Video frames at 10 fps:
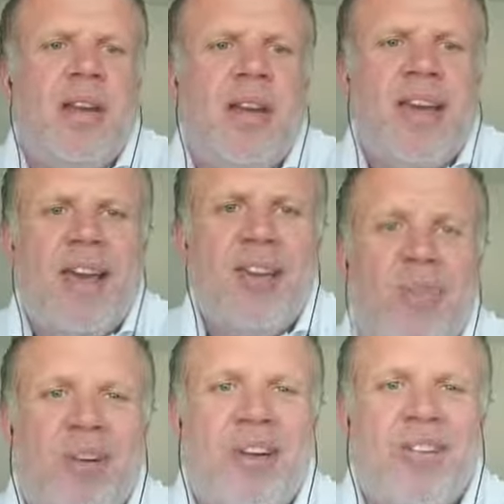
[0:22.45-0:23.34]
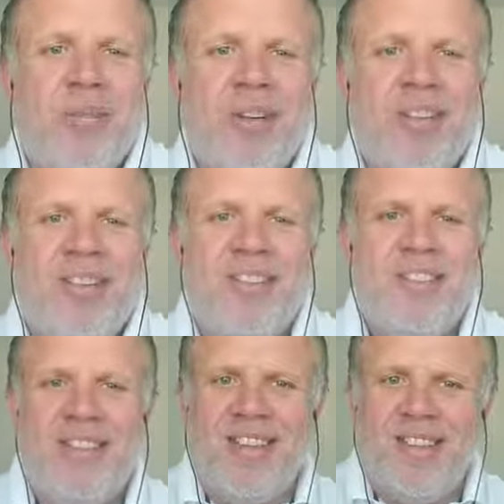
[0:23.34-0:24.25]
Okay, good morning, everybody. There's
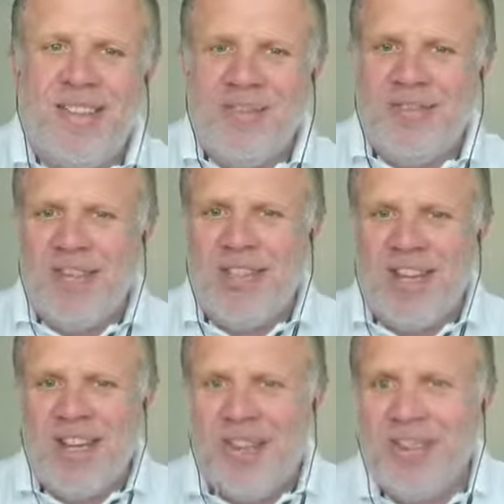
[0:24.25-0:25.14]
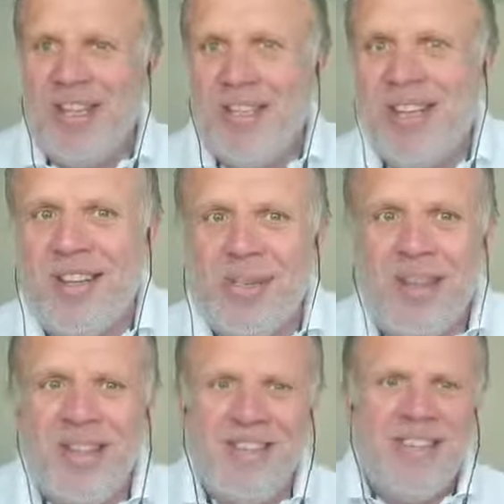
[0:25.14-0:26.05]
the first technical hitch out of the way.